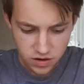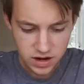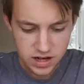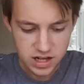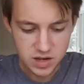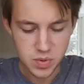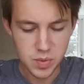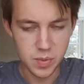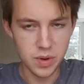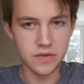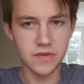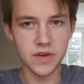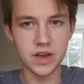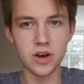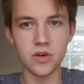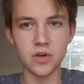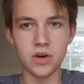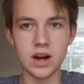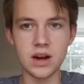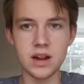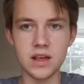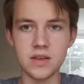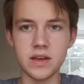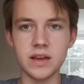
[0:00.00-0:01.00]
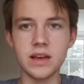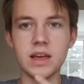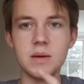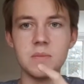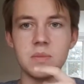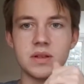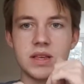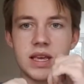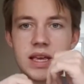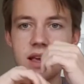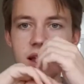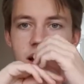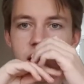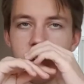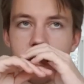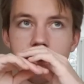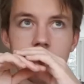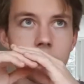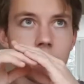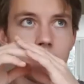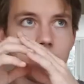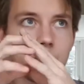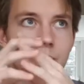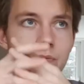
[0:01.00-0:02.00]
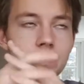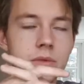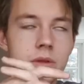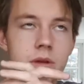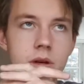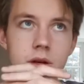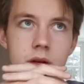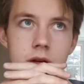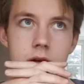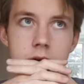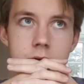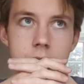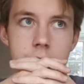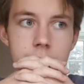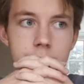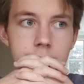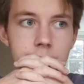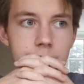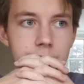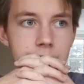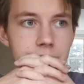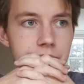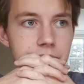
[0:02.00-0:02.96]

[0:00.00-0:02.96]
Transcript: to put my finger on anything in particular. Quite